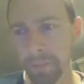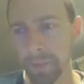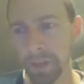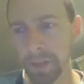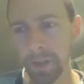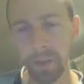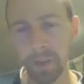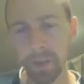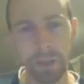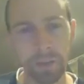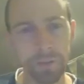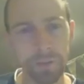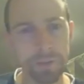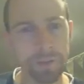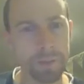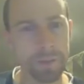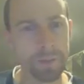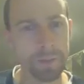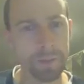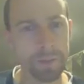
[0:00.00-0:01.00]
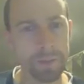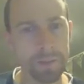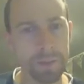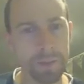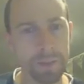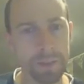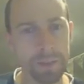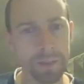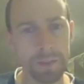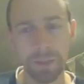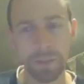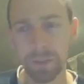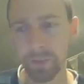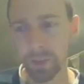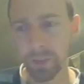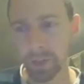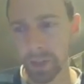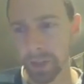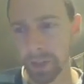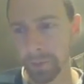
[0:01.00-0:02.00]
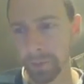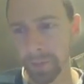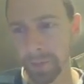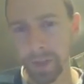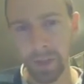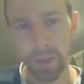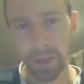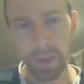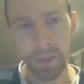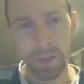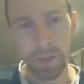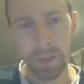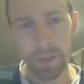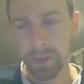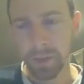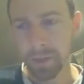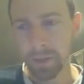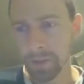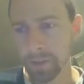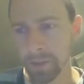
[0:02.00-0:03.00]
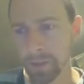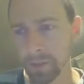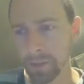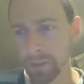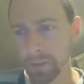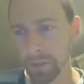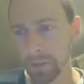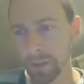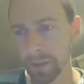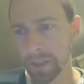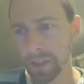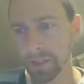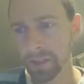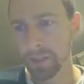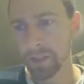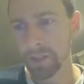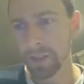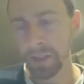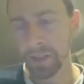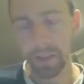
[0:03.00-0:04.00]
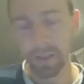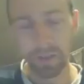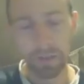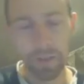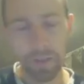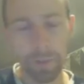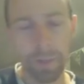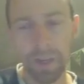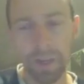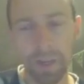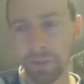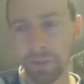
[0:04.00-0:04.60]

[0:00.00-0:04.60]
Yeah, uh, sectional movement, okay. So that's the, I might